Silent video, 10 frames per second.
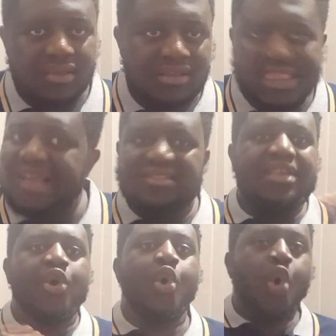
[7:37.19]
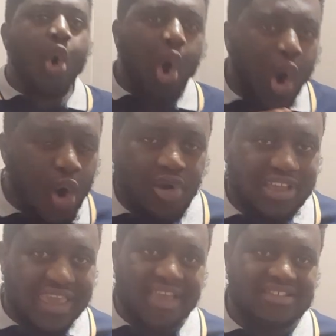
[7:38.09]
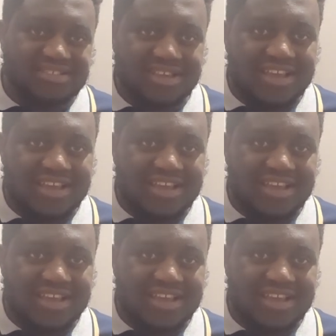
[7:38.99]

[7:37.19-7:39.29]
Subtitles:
That's the whole case.